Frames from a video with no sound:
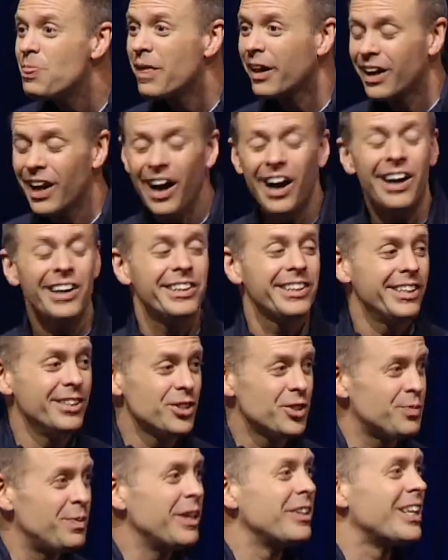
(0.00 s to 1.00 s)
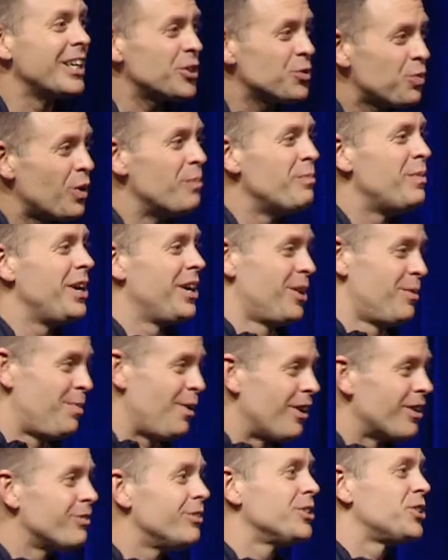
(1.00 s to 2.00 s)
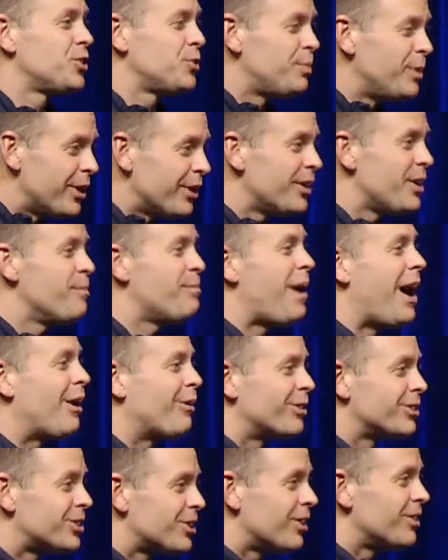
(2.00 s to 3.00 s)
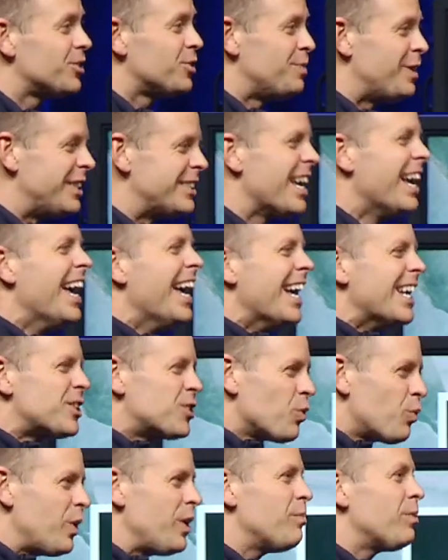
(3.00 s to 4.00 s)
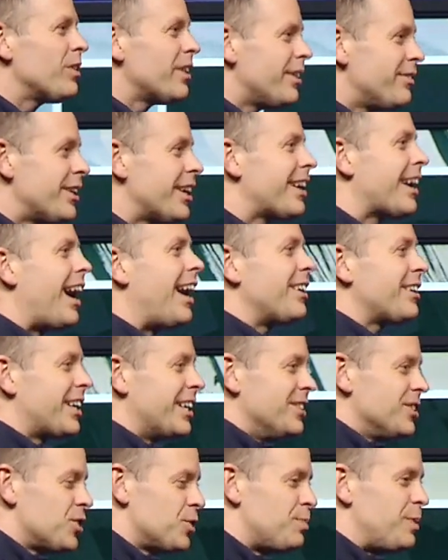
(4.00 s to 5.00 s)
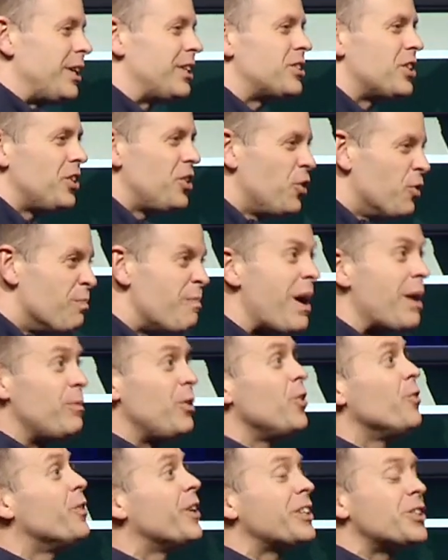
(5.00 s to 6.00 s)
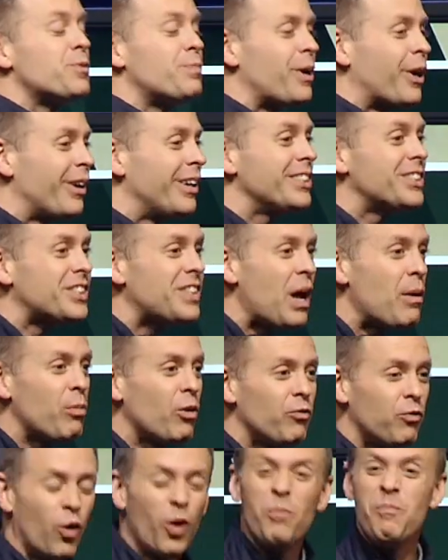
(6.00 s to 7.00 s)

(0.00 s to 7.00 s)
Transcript: God can speak. That's what being a part of a spirit empowered church means, is that we believe that God can speak to you. Maybe you've experienced that before.